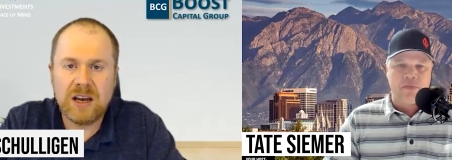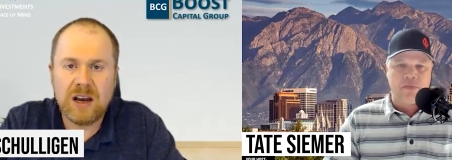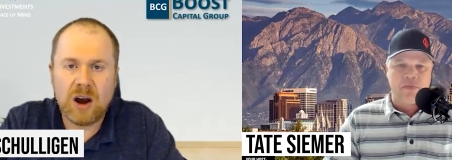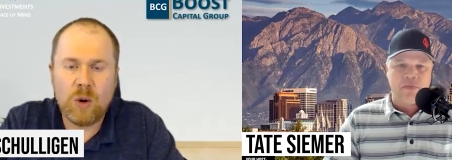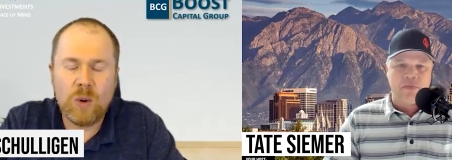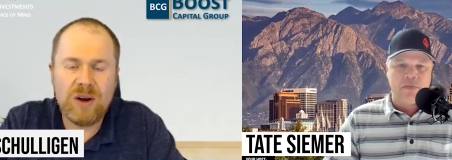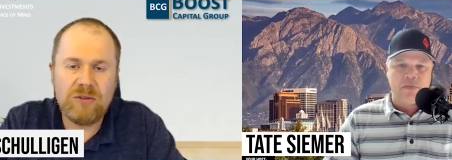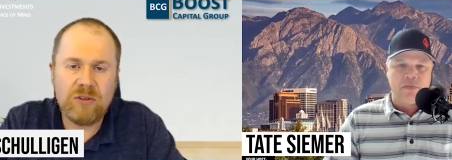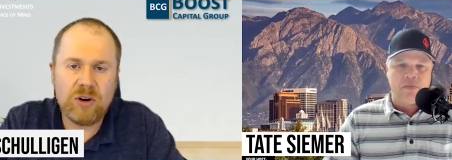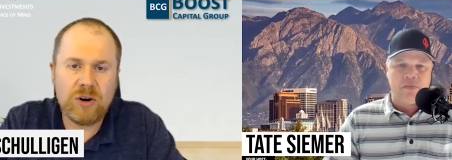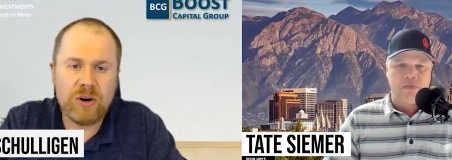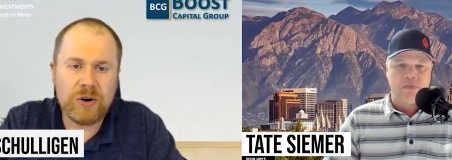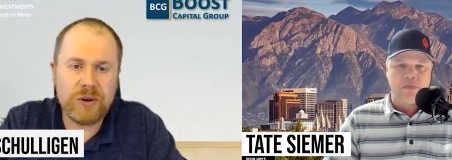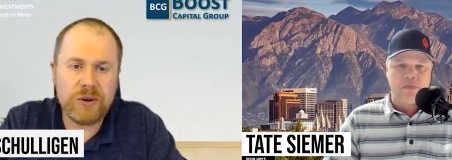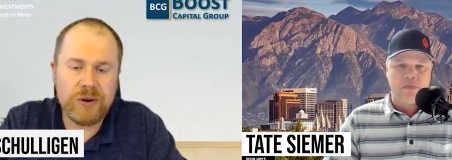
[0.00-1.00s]

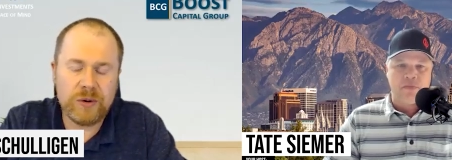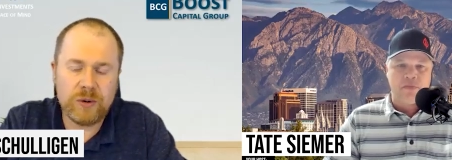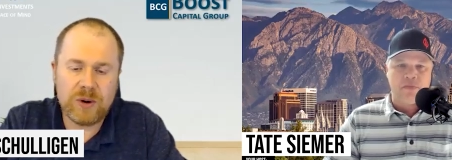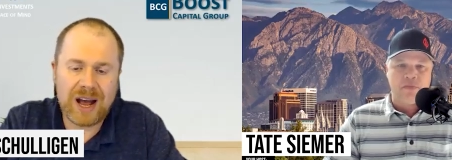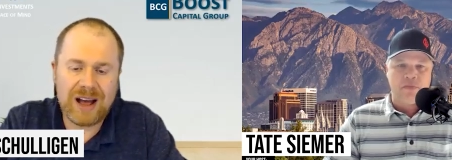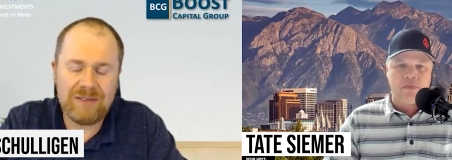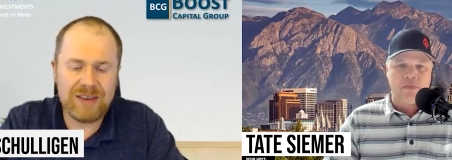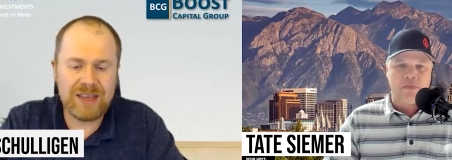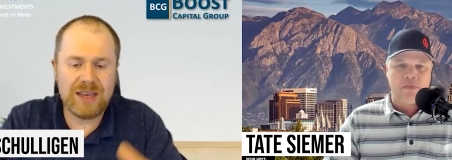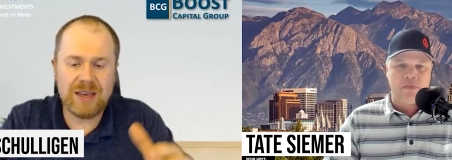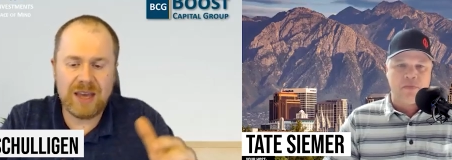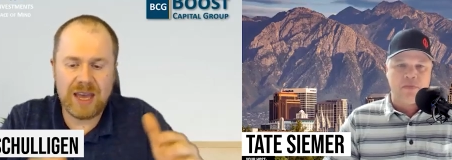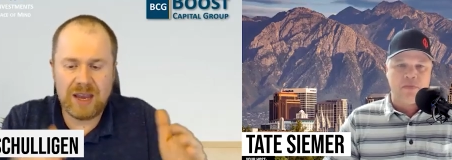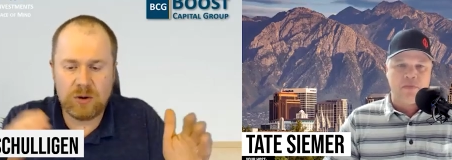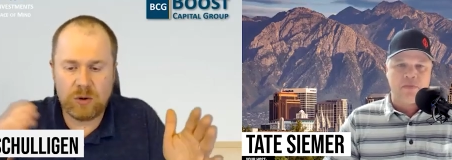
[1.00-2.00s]
Speaker 1: However, you know,
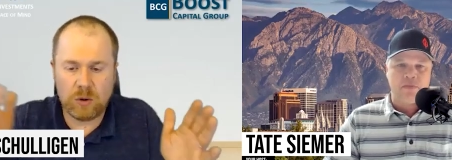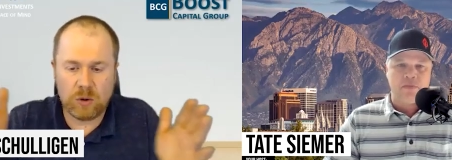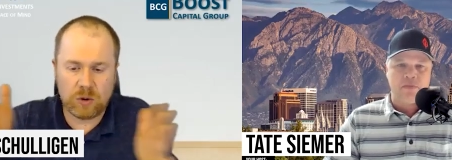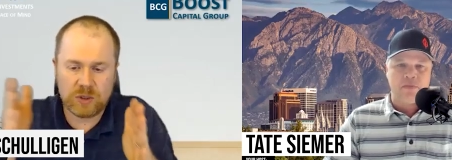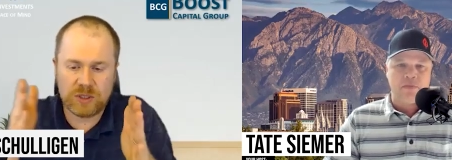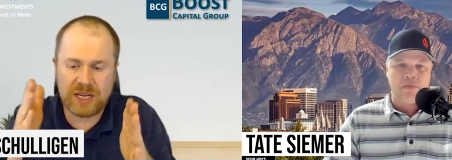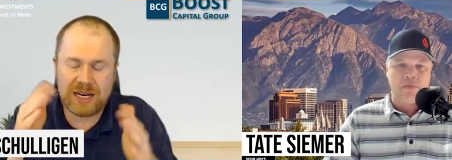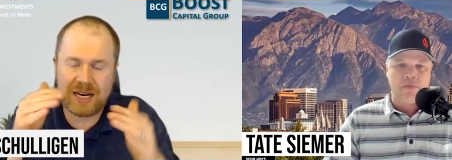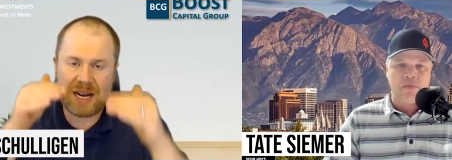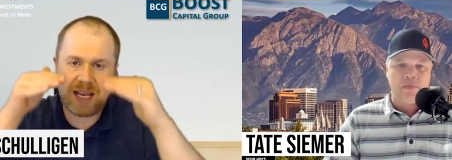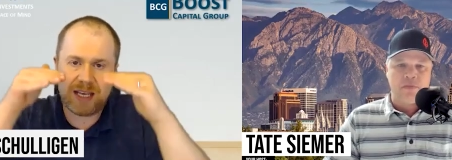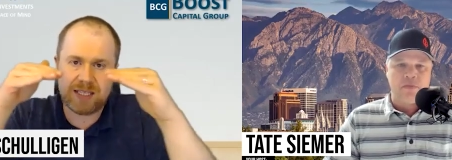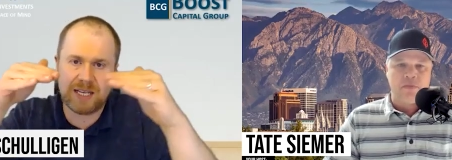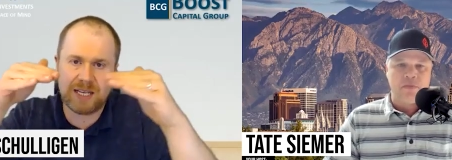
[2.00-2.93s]
having a course that lays